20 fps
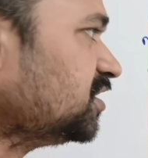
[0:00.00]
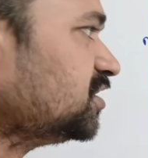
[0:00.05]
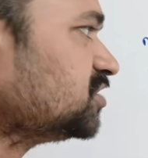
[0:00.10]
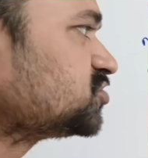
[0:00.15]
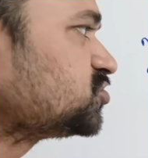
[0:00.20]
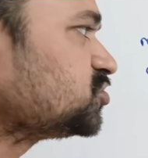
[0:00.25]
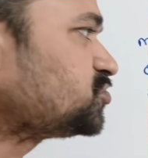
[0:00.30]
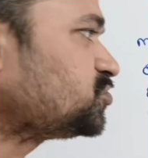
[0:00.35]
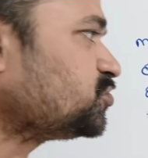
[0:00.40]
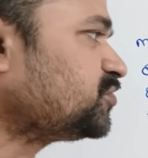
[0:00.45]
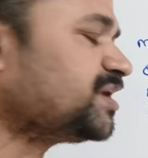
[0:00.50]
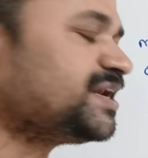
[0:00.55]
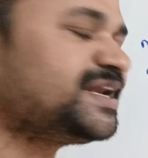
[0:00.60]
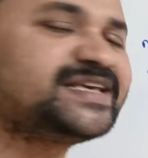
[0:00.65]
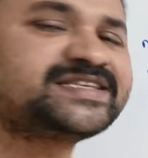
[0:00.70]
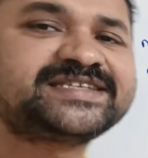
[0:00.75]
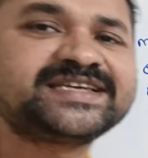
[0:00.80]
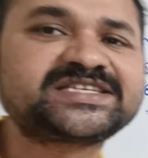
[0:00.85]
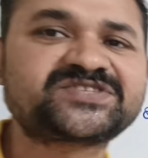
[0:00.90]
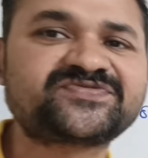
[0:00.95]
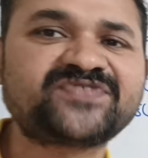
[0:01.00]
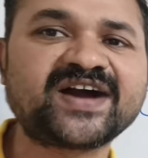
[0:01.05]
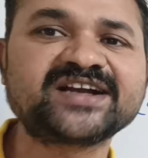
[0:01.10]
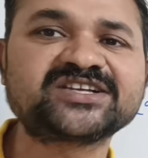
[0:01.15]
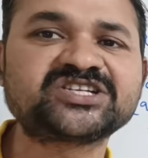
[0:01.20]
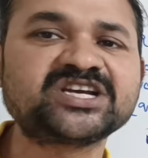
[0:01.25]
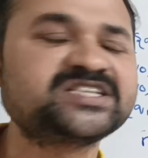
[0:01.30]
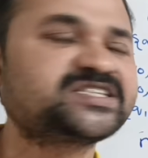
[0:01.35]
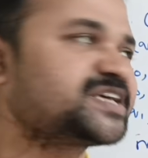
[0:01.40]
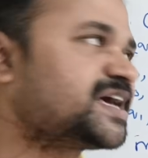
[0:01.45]
So totally six
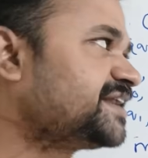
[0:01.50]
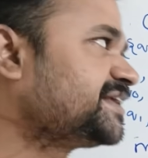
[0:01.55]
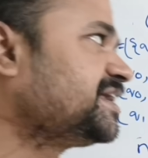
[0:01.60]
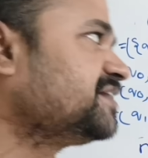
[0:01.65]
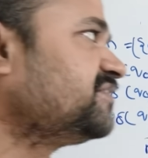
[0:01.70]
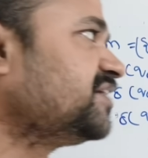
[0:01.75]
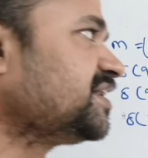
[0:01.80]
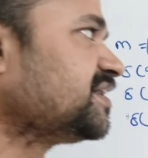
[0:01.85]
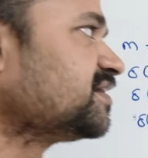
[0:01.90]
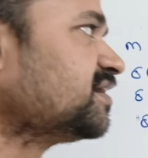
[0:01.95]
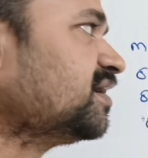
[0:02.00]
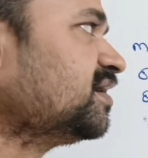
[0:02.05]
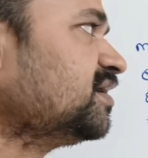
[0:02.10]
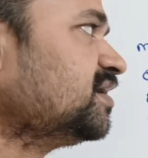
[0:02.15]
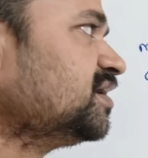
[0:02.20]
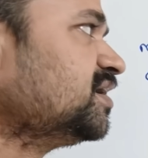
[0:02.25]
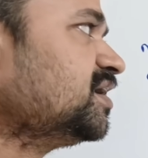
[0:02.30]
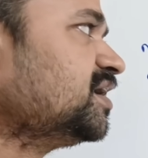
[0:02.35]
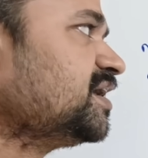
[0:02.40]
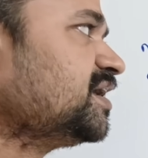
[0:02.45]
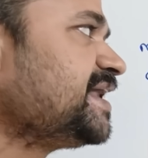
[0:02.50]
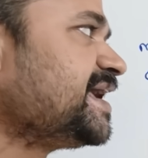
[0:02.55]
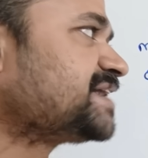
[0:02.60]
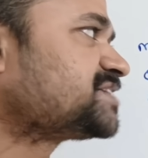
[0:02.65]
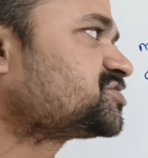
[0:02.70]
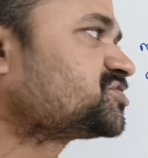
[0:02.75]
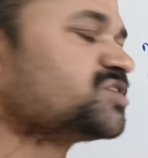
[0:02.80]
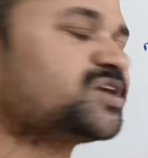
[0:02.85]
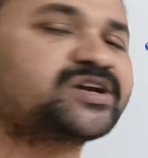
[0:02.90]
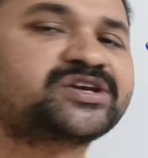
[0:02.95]
functions are given.
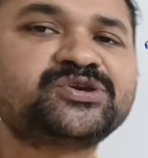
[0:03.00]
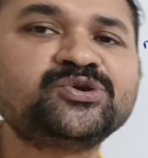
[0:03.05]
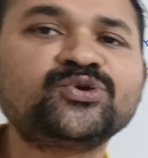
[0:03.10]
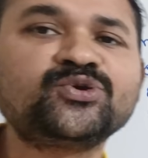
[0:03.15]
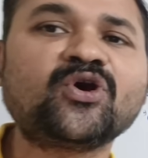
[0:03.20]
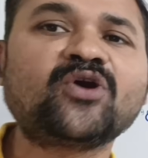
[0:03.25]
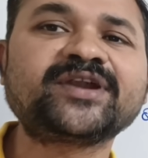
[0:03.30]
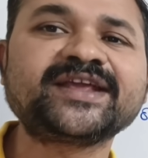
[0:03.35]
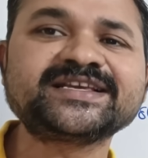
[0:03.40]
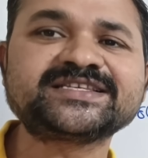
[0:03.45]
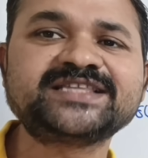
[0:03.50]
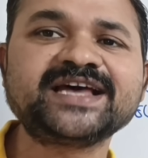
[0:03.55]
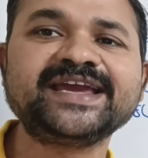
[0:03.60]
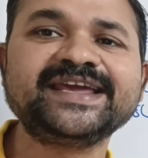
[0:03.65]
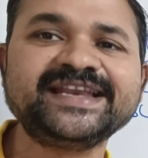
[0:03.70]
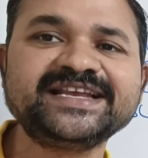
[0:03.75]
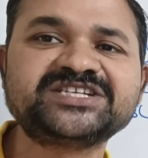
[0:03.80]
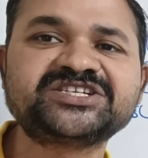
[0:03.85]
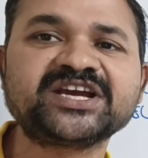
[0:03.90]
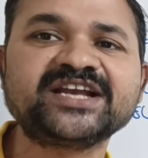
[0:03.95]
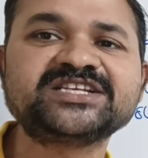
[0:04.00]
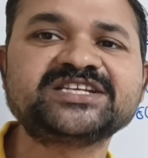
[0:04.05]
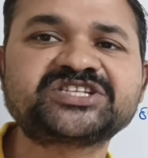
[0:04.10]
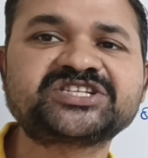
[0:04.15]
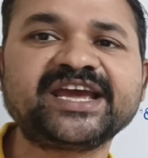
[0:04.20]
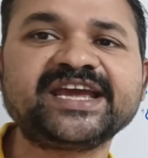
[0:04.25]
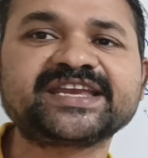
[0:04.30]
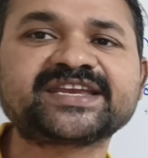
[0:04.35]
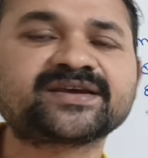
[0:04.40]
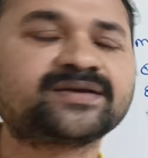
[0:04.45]
Next Q zero is the initial
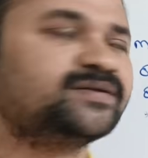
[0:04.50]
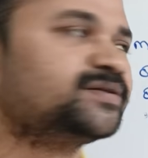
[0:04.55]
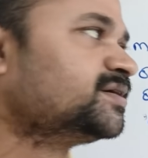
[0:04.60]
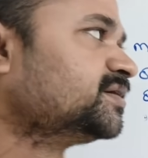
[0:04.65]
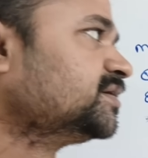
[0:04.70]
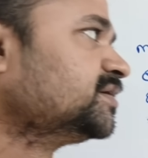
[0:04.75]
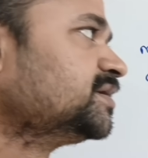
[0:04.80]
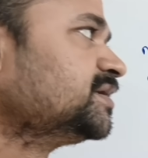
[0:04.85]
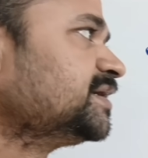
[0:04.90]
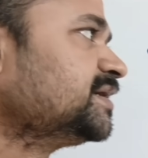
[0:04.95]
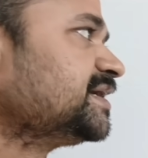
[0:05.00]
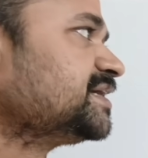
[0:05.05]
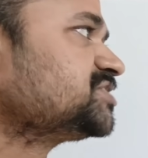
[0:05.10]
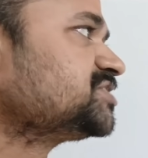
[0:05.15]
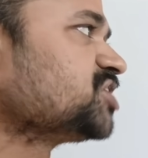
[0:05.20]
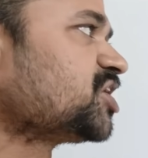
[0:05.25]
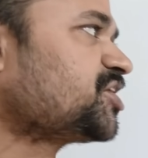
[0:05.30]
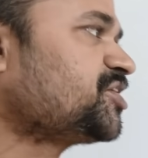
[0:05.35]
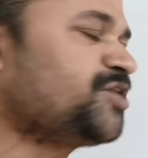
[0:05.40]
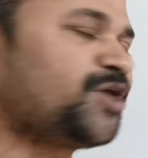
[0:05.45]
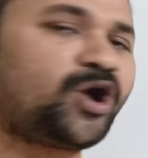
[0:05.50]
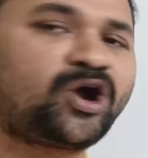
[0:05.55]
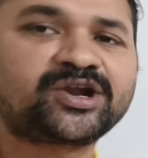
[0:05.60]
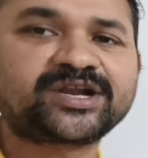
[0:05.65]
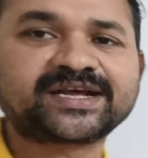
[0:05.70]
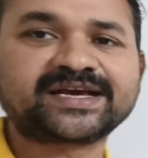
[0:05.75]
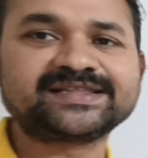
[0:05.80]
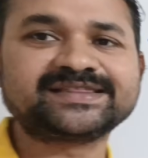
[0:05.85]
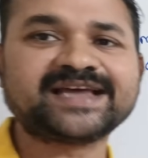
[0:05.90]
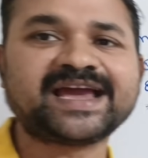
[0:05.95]
state. Z
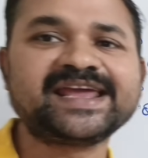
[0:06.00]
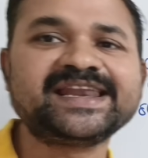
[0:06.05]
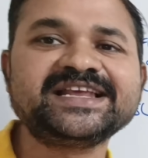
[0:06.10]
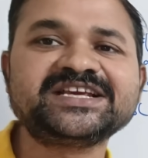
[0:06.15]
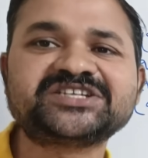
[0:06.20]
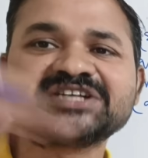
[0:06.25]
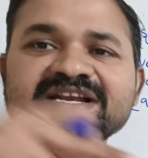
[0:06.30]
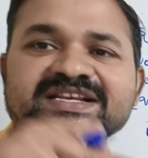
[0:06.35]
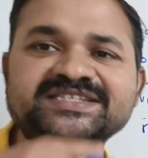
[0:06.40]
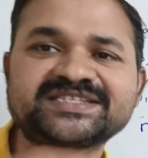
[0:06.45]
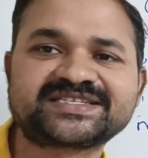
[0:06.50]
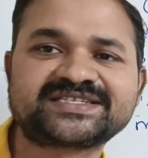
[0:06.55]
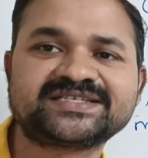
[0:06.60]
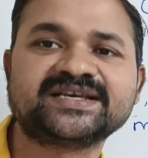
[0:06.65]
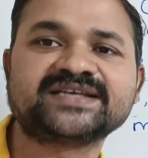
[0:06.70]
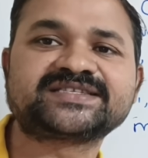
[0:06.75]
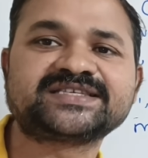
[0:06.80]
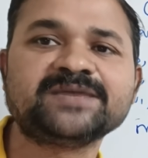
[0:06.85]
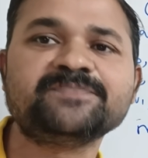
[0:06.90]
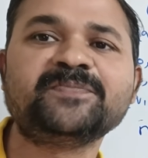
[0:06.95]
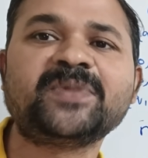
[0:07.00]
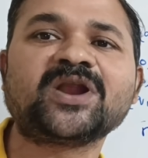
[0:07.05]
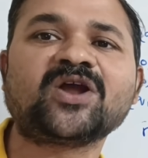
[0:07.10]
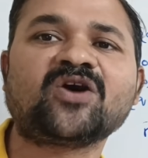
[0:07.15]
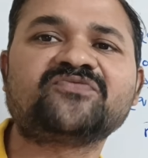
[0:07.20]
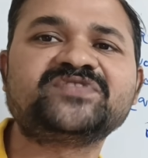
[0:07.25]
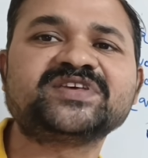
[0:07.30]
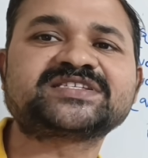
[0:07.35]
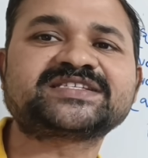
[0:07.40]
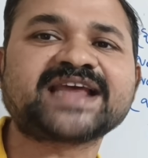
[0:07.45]
zero, the initial symbol
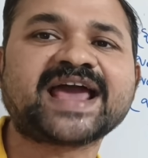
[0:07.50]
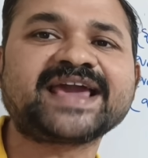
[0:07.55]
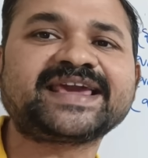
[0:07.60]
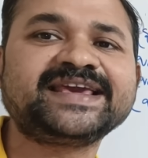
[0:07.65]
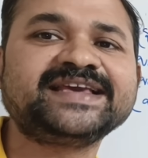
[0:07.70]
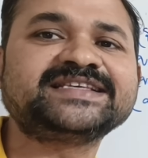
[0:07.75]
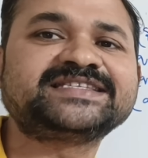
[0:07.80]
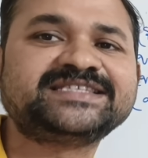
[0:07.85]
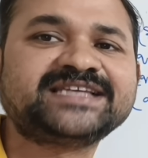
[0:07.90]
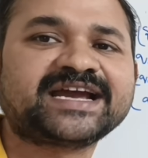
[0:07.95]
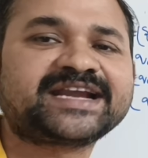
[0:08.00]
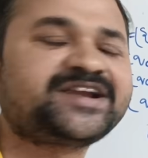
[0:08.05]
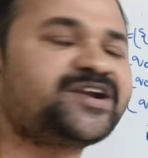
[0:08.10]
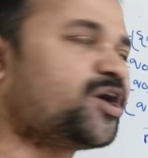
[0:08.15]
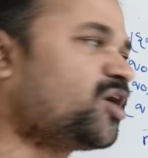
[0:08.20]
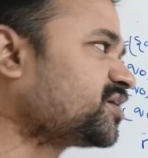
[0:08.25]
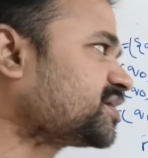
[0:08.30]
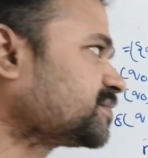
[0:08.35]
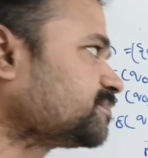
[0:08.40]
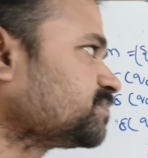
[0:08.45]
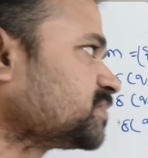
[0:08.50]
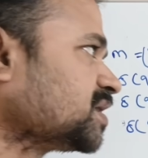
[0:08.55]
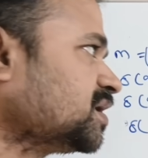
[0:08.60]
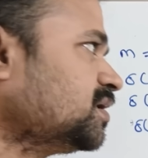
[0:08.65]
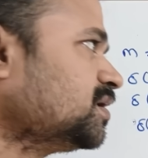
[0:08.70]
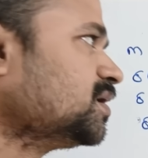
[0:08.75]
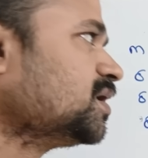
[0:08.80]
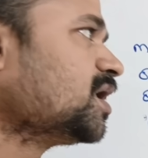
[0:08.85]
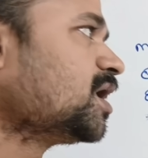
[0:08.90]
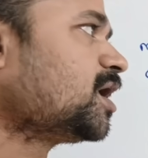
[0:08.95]
of the stack is Z zero.
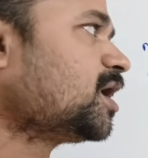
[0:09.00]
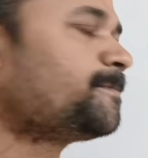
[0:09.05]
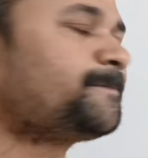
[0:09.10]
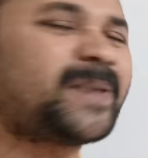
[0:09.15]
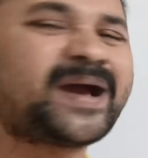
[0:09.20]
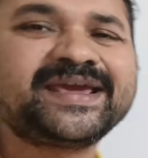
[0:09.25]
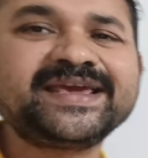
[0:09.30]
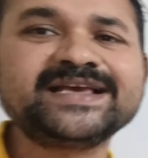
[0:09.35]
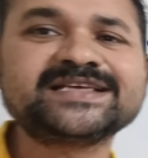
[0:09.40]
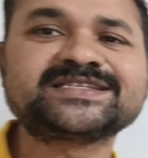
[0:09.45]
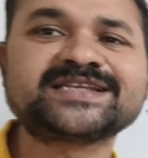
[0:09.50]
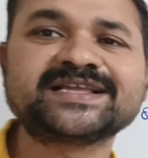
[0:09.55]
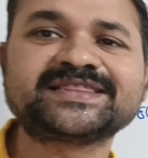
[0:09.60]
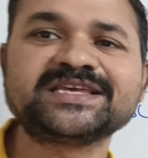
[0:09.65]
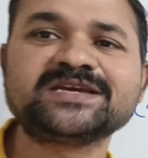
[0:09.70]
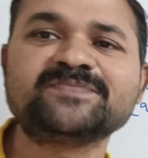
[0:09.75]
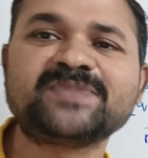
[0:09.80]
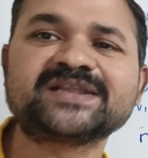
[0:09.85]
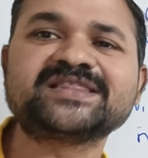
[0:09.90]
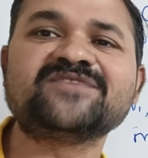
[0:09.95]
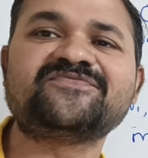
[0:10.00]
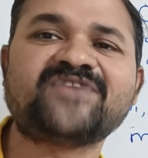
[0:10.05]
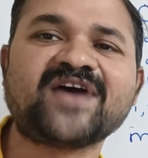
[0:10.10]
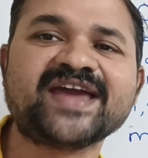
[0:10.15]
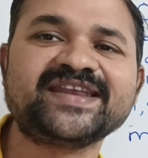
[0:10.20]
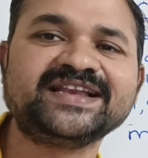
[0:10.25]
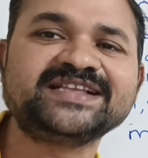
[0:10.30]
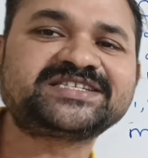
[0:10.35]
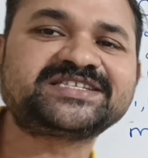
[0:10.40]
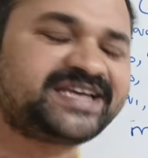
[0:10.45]
Uh, pi is nothing but the
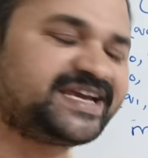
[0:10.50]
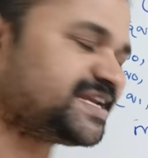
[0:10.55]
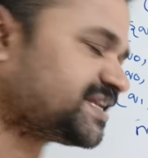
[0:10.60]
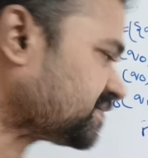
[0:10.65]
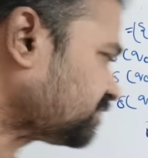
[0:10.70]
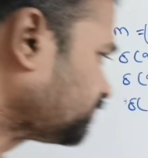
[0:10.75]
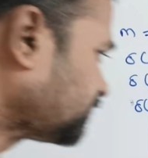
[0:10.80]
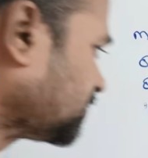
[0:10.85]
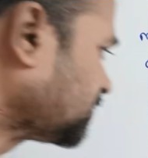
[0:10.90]
final state.